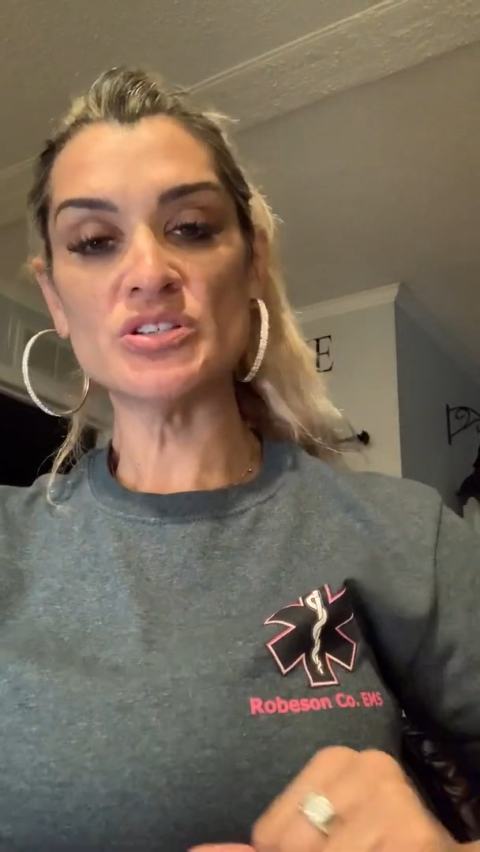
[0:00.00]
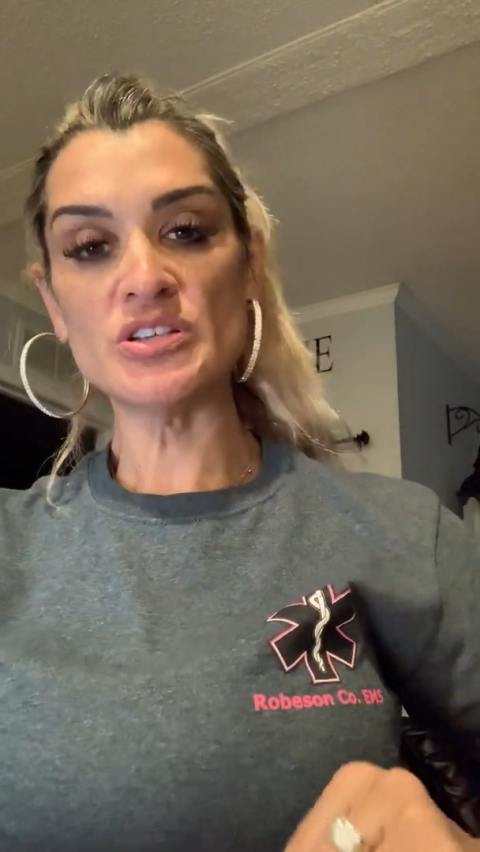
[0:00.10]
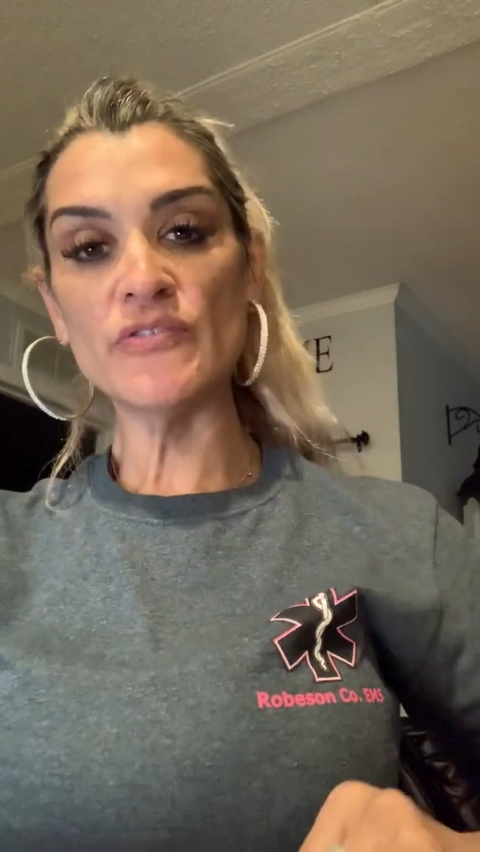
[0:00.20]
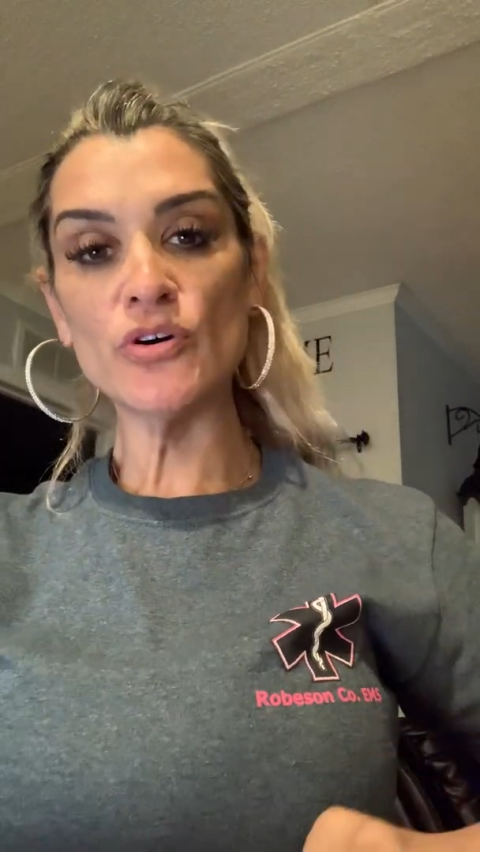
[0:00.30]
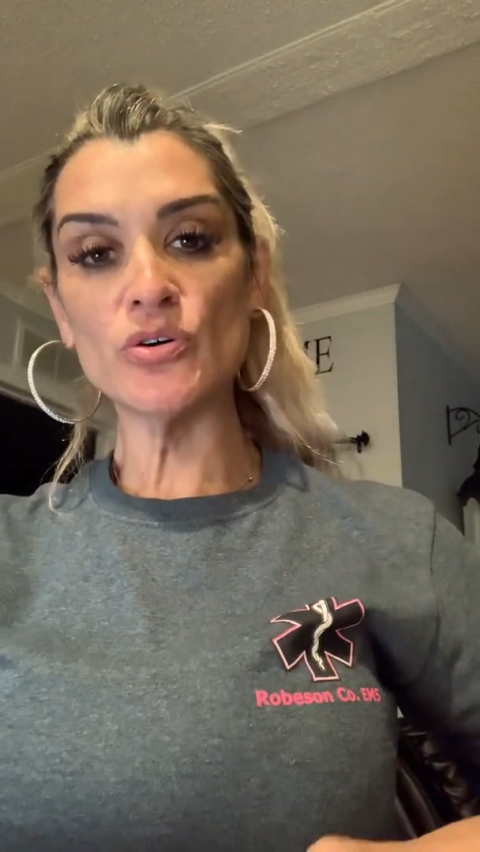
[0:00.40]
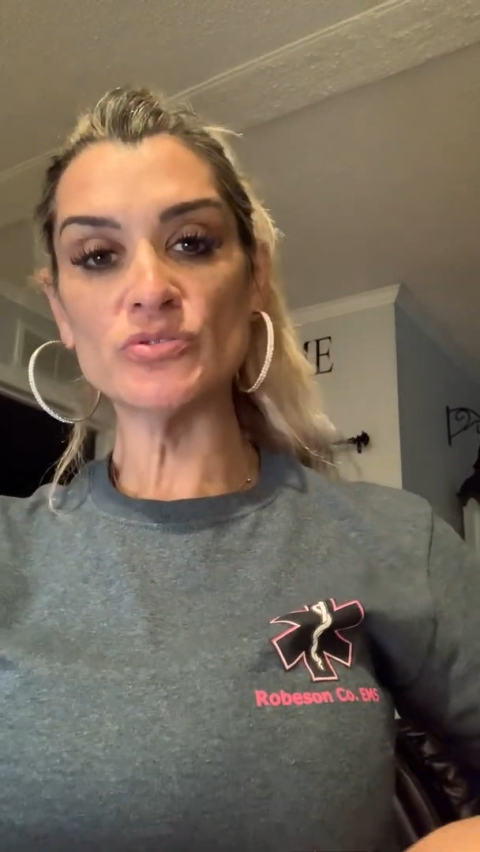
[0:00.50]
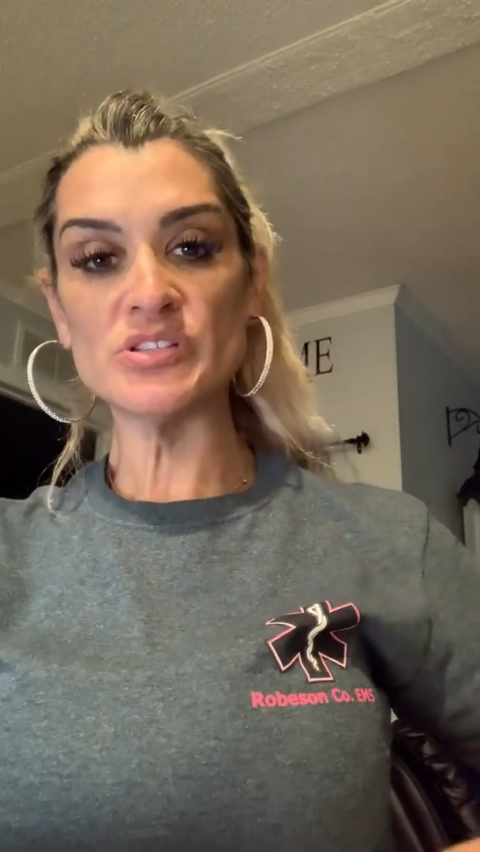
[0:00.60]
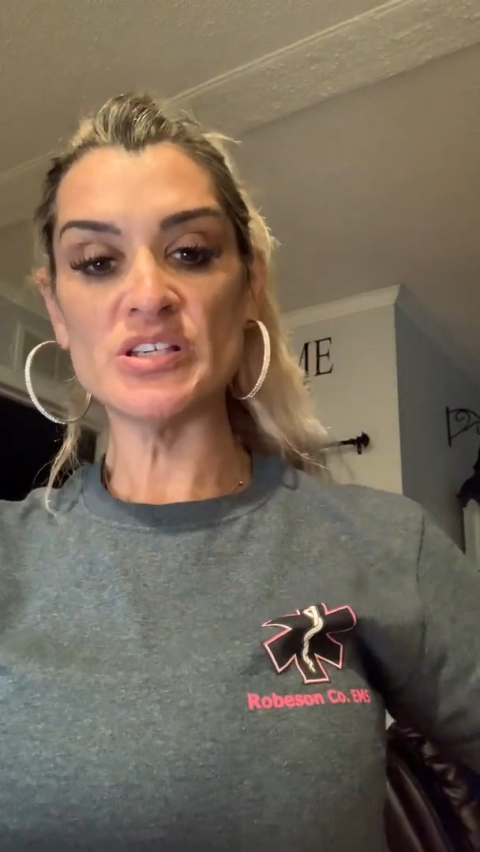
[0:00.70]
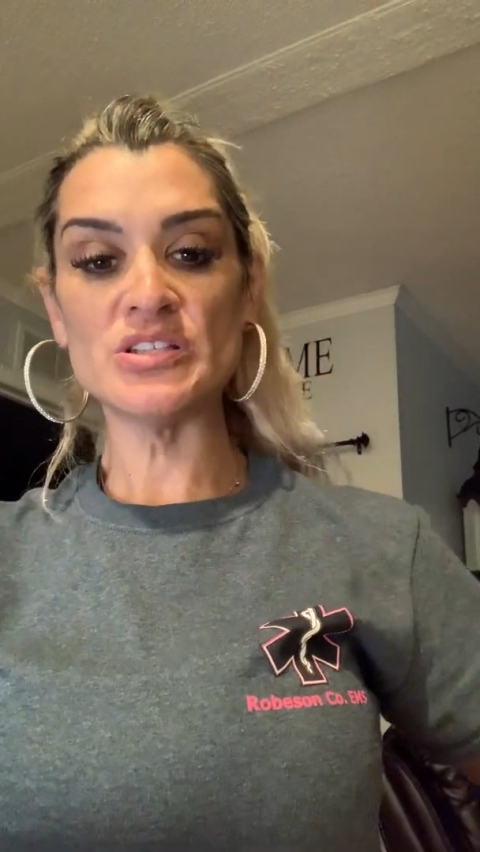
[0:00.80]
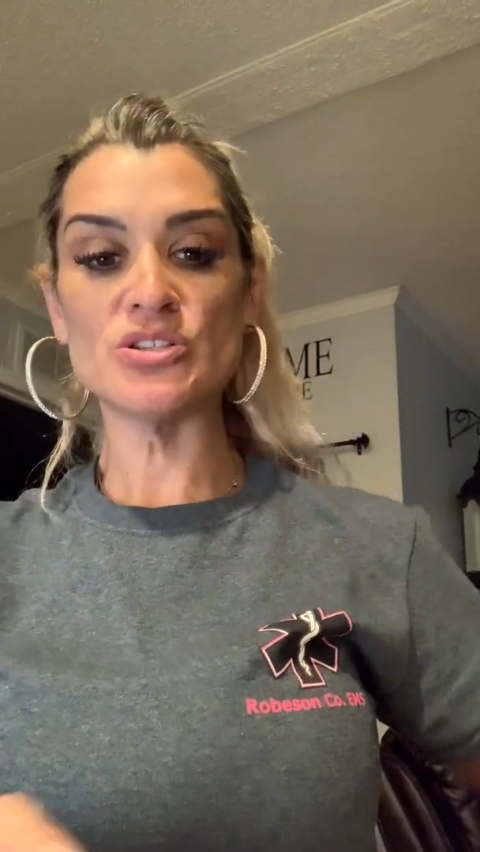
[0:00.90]

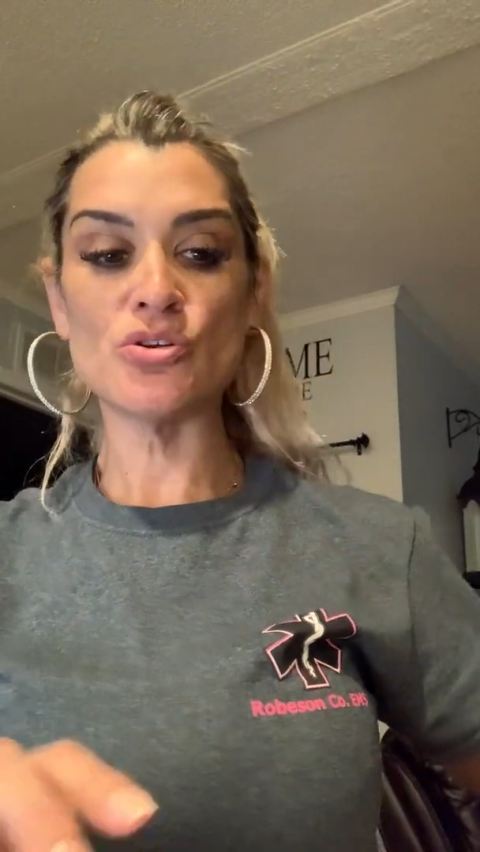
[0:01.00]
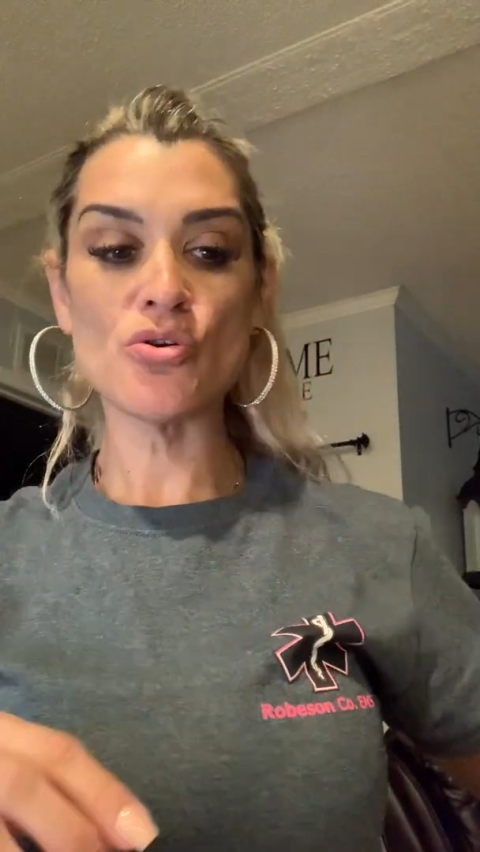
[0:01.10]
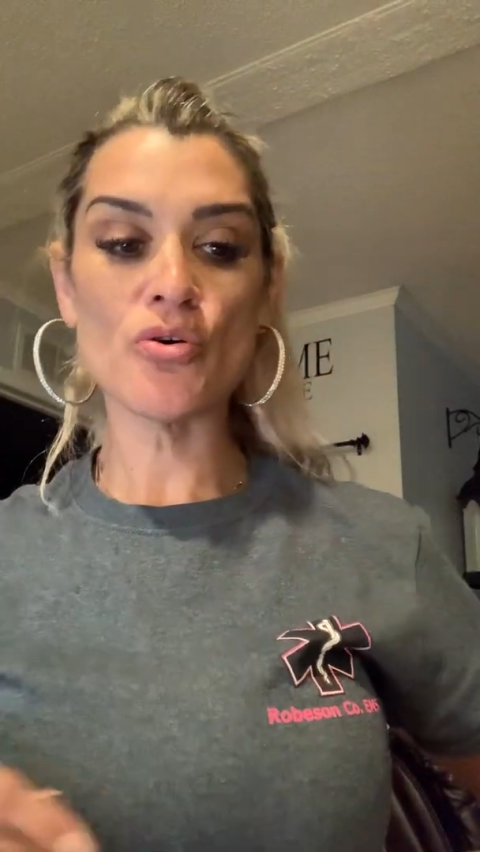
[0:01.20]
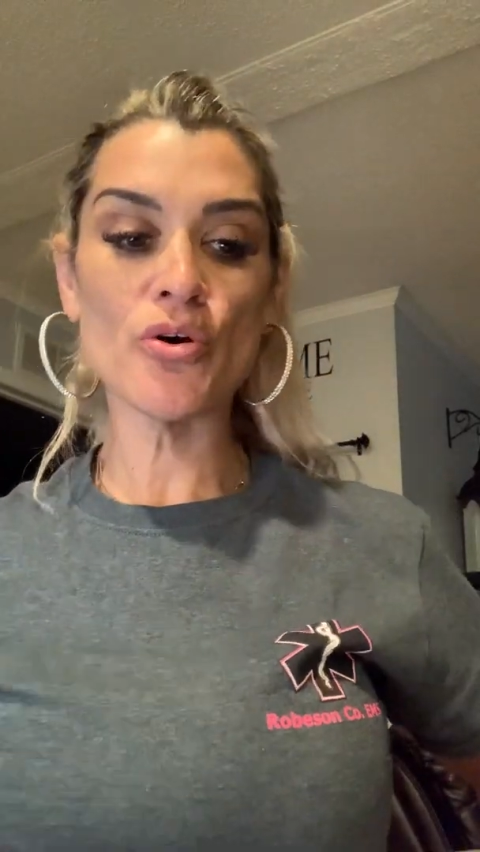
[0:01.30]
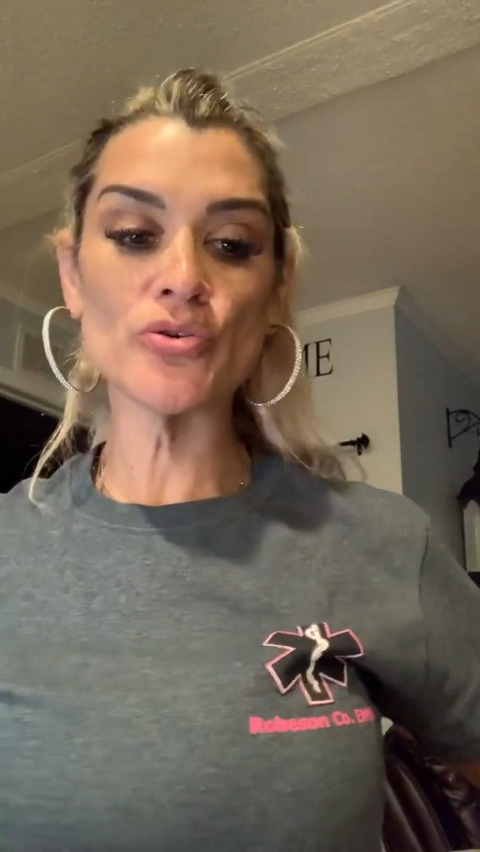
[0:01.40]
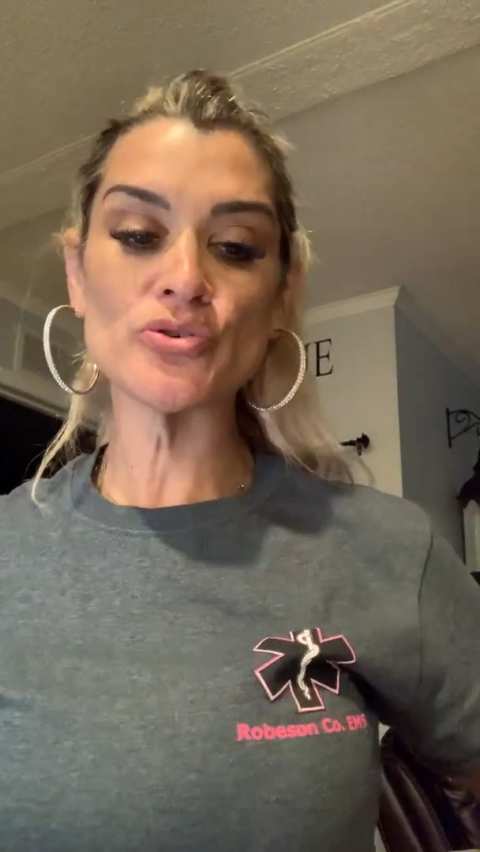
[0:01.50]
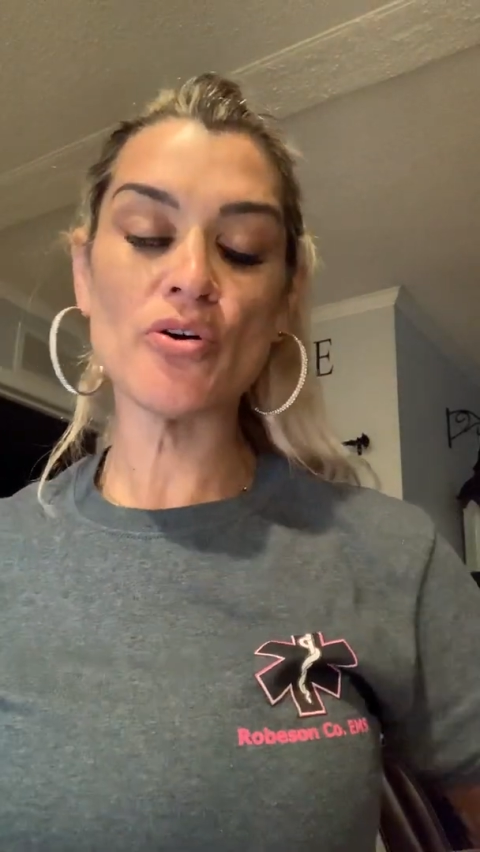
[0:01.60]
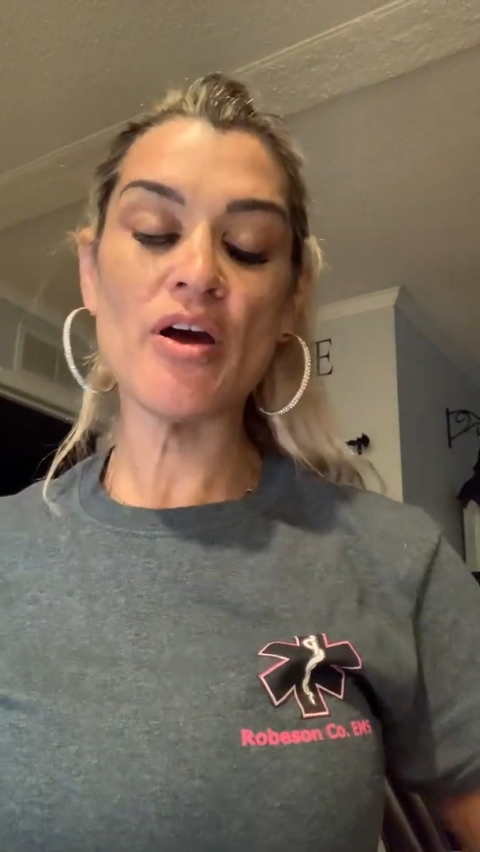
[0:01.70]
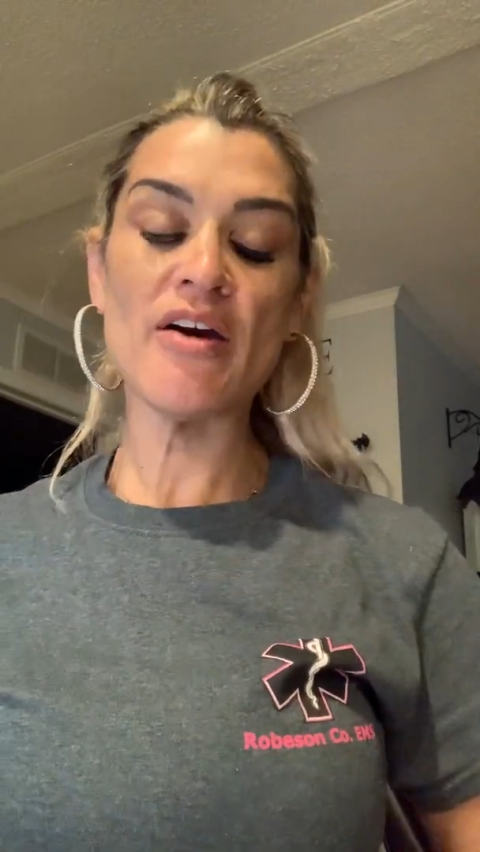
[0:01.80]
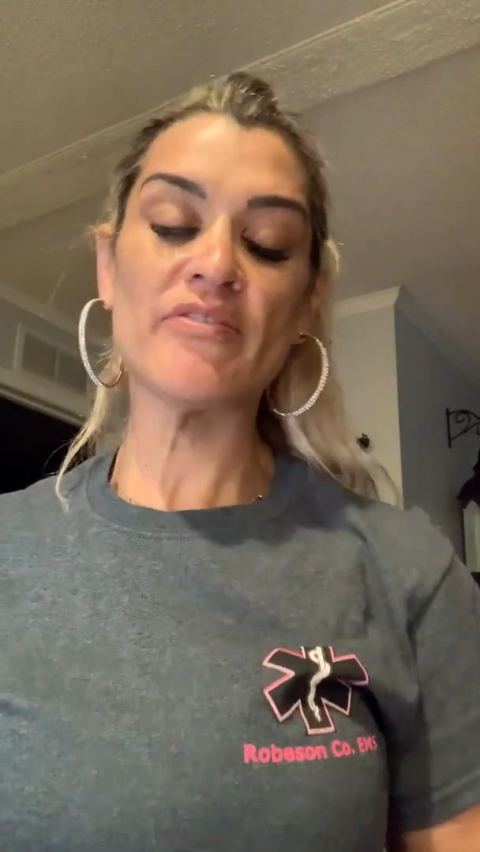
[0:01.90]
difficulties New Yorkers are
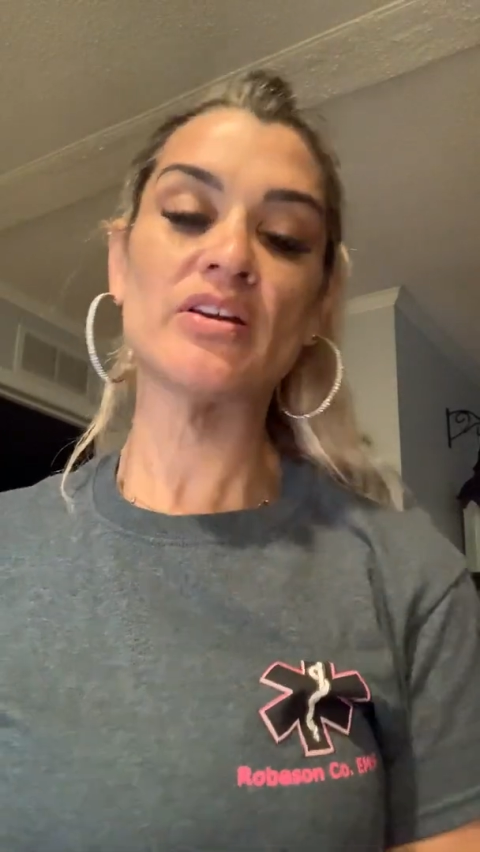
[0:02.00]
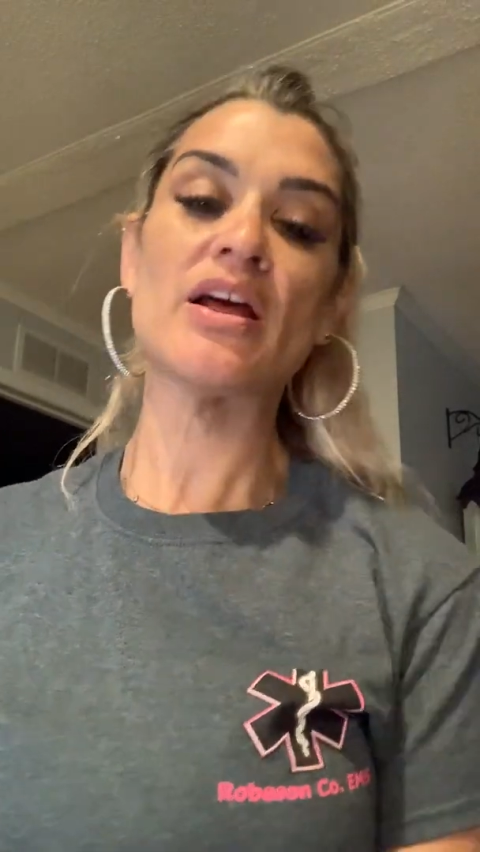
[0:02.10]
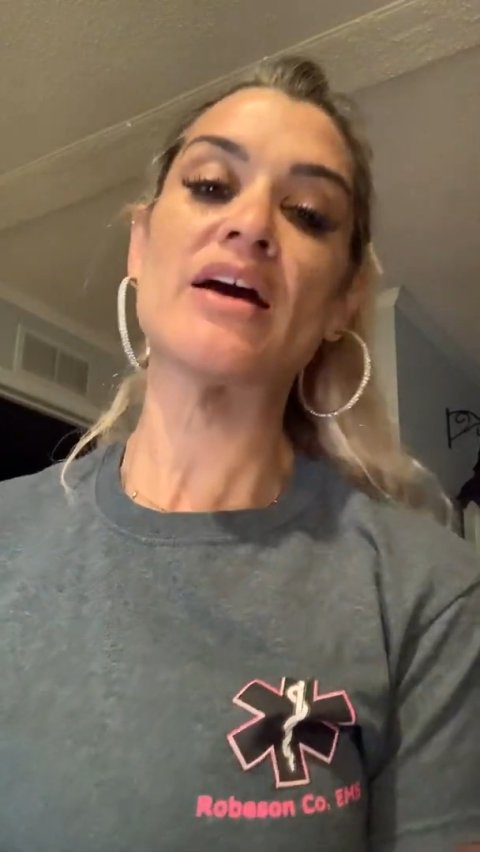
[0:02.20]
having